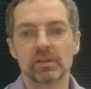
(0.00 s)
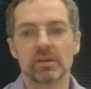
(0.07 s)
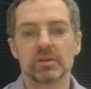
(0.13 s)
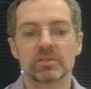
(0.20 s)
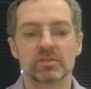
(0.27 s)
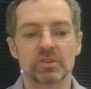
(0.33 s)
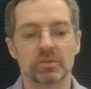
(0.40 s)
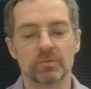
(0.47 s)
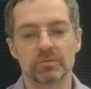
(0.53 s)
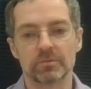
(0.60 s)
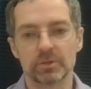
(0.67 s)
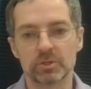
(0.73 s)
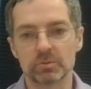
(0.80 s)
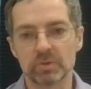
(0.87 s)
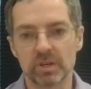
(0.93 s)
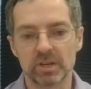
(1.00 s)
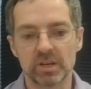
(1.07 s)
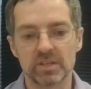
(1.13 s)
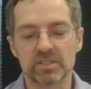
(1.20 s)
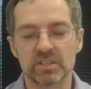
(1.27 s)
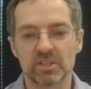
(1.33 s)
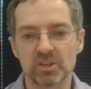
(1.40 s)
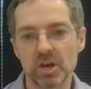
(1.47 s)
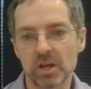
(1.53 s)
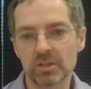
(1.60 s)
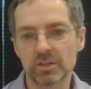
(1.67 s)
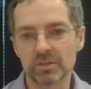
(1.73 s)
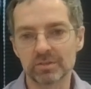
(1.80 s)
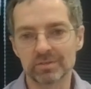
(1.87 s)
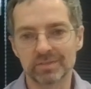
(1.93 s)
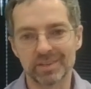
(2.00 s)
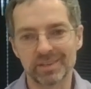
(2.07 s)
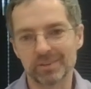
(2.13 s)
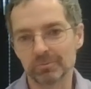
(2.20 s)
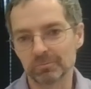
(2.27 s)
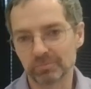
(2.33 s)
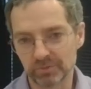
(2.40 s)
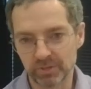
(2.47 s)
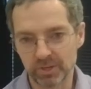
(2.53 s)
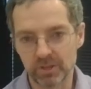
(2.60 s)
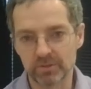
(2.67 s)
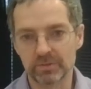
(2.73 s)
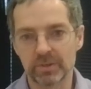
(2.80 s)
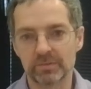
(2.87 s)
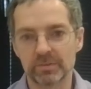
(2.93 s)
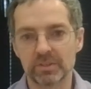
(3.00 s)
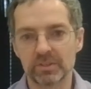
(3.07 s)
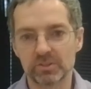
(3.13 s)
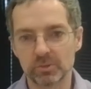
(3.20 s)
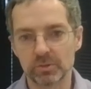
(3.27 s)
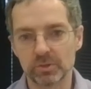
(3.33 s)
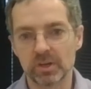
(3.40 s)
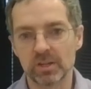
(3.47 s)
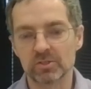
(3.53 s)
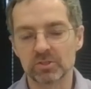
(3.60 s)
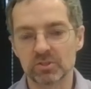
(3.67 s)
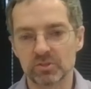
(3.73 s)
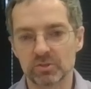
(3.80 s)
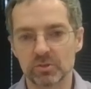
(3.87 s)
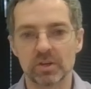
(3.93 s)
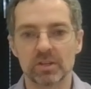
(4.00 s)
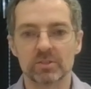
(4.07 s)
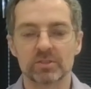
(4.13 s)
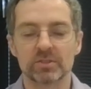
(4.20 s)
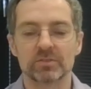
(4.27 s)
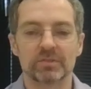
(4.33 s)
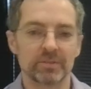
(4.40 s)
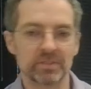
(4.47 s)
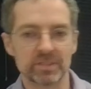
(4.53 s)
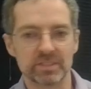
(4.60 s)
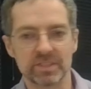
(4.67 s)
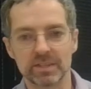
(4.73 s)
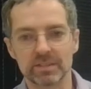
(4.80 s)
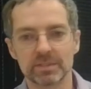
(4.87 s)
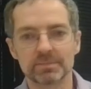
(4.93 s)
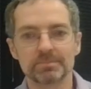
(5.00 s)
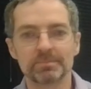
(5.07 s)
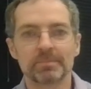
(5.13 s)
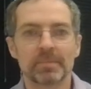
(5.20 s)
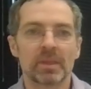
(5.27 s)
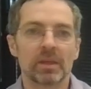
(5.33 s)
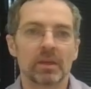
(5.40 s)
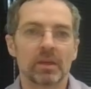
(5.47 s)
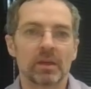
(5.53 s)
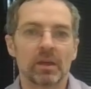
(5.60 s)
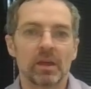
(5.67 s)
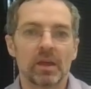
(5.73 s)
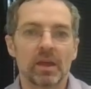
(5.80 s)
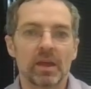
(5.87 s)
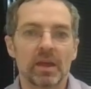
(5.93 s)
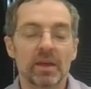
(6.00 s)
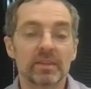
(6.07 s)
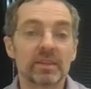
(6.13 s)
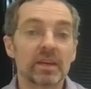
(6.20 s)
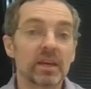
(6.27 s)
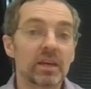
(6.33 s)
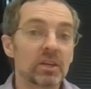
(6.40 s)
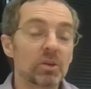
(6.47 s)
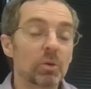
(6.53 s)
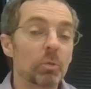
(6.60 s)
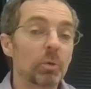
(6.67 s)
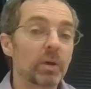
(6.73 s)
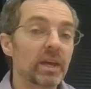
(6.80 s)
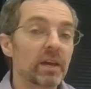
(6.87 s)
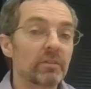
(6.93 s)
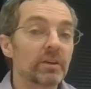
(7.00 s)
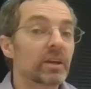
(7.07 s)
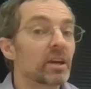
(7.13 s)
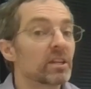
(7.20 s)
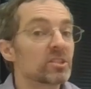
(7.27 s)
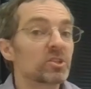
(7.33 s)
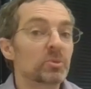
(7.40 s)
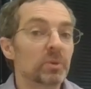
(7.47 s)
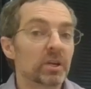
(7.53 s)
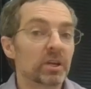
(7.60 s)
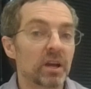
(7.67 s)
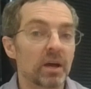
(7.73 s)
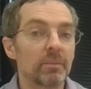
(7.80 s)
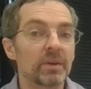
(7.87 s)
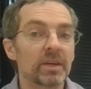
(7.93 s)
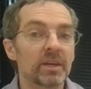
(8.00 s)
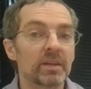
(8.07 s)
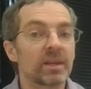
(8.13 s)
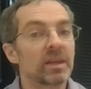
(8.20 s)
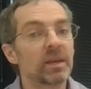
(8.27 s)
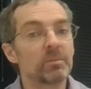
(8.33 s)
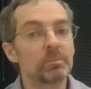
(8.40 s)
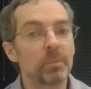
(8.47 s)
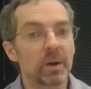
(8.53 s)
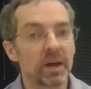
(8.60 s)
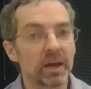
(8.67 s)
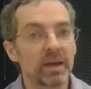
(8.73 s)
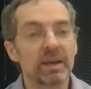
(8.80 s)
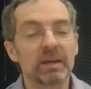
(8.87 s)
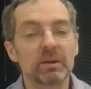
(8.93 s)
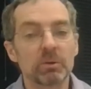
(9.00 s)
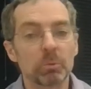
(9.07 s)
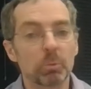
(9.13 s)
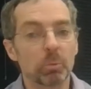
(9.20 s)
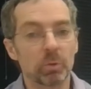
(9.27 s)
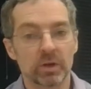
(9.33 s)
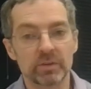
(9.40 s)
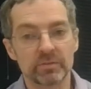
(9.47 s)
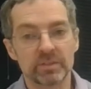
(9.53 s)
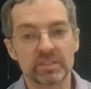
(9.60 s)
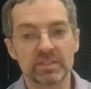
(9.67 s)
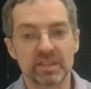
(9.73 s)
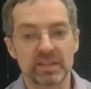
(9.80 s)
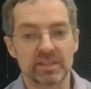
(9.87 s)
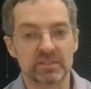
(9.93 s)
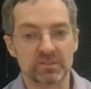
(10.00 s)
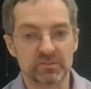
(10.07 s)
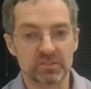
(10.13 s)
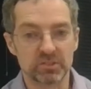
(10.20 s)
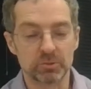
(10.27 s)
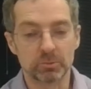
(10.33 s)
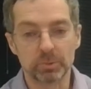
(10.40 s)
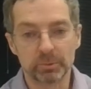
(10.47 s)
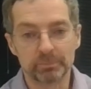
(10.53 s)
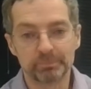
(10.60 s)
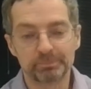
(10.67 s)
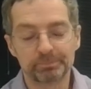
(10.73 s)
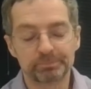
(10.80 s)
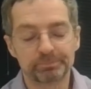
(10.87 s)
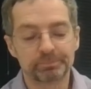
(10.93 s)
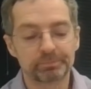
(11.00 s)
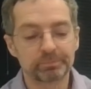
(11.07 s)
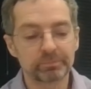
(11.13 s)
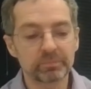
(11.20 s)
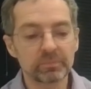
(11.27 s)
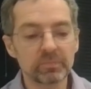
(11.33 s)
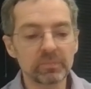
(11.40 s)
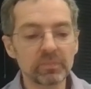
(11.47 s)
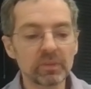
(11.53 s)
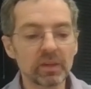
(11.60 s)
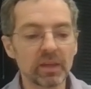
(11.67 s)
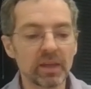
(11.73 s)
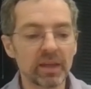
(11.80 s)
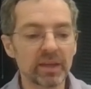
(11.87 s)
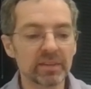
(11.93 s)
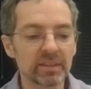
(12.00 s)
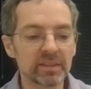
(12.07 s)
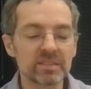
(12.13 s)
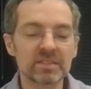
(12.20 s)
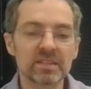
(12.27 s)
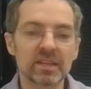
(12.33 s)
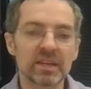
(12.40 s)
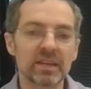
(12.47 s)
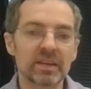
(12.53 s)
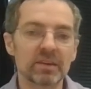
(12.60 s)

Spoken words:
So first one cost $1, then $1.50, $2, $2.50. And then we have a customer come in and buy one of these cans of soup. And let's say